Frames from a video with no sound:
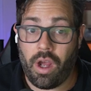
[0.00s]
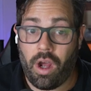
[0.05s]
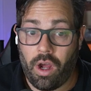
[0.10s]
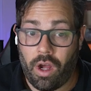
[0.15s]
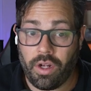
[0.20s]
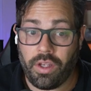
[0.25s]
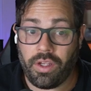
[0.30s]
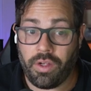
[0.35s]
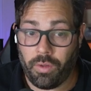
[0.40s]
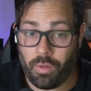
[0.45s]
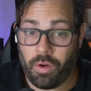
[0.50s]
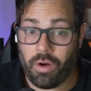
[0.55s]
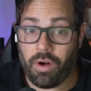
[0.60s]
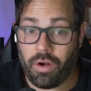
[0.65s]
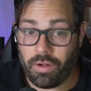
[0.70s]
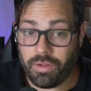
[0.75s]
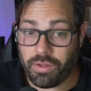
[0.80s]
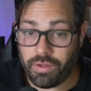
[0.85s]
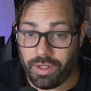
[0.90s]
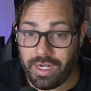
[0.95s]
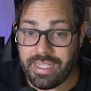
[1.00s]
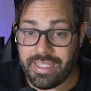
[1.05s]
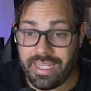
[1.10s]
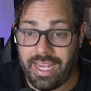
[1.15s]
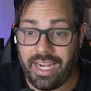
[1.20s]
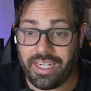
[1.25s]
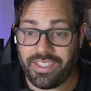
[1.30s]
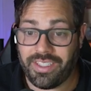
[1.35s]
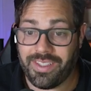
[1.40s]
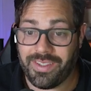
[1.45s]
on your
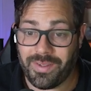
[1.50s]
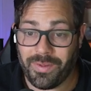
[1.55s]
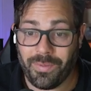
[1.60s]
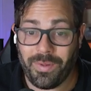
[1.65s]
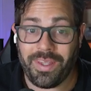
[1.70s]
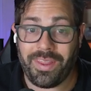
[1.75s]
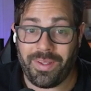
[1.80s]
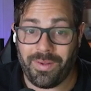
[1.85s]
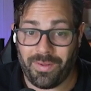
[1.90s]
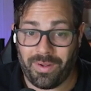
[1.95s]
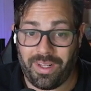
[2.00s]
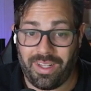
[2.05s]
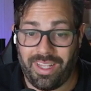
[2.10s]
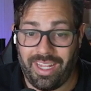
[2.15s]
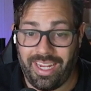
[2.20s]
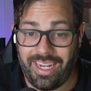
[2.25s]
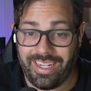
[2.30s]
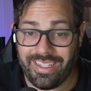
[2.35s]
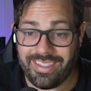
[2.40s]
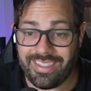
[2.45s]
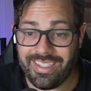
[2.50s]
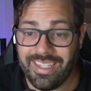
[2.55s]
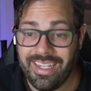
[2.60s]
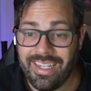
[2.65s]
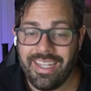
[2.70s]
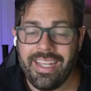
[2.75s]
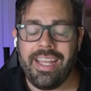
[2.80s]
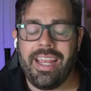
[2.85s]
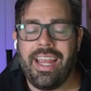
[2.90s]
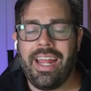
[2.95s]
transactions with your clients.
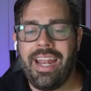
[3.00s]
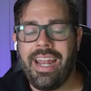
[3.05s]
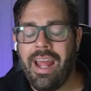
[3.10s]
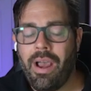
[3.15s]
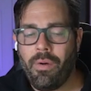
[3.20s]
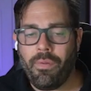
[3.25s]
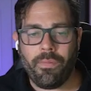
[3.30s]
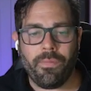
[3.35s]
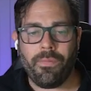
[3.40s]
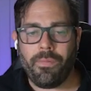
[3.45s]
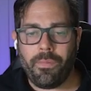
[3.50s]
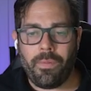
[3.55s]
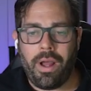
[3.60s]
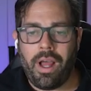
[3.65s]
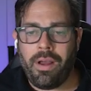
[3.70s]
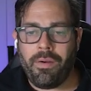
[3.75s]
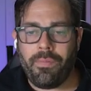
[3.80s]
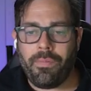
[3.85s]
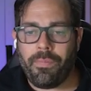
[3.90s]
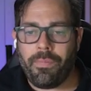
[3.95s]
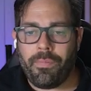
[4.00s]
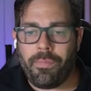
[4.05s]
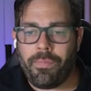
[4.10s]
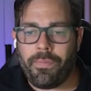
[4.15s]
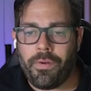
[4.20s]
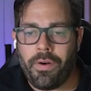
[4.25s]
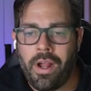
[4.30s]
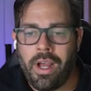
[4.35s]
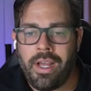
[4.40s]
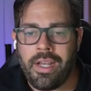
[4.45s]
And now,
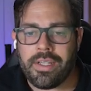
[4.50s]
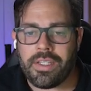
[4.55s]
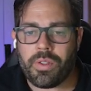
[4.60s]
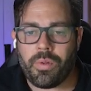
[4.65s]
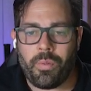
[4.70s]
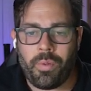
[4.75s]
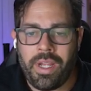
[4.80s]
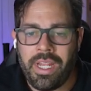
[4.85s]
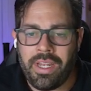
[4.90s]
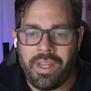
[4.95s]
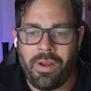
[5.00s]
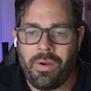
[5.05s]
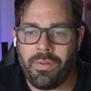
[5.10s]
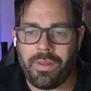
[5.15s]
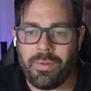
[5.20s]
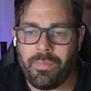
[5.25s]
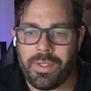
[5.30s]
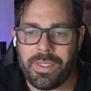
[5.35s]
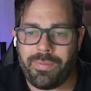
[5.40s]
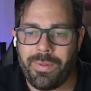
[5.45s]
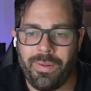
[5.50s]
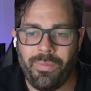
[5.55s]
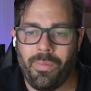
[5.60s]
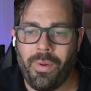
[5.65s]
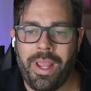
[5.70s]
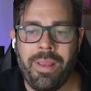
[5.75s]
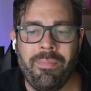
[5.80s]
for us, we know that we spend way